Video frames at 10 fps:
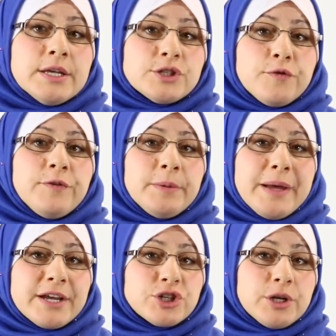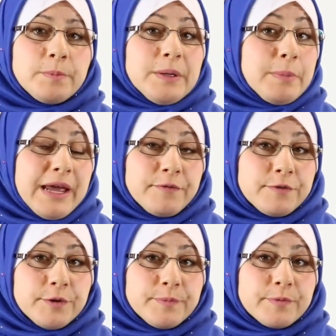So feedback shouldn't be
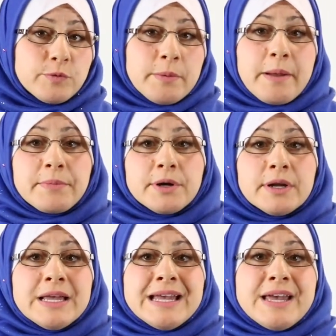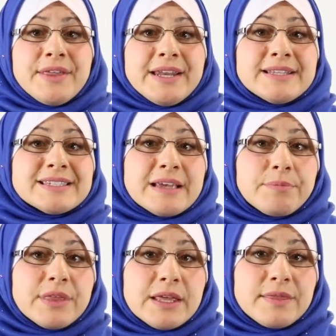painful. Remember that it's
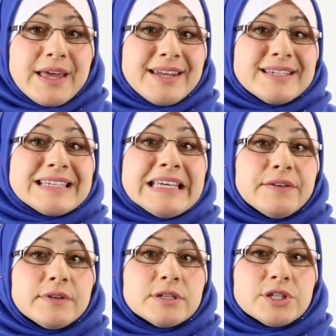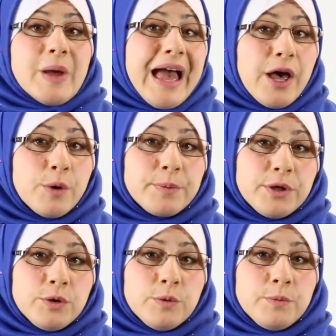something that is given to help
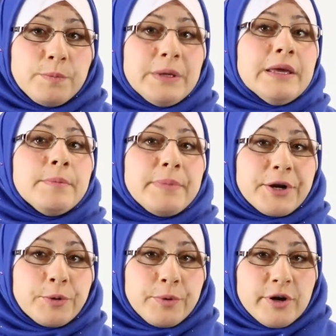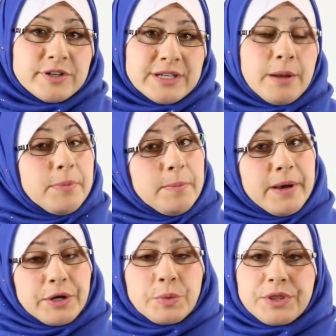you be a better person and be
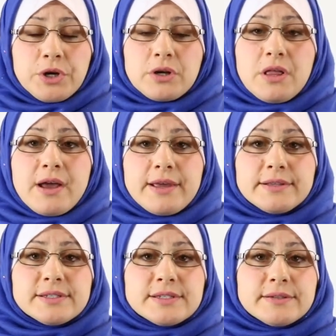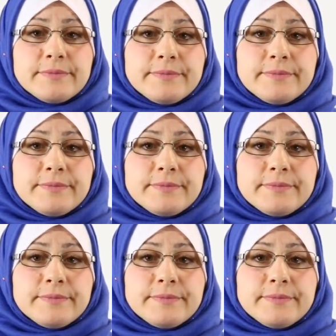better with your clients.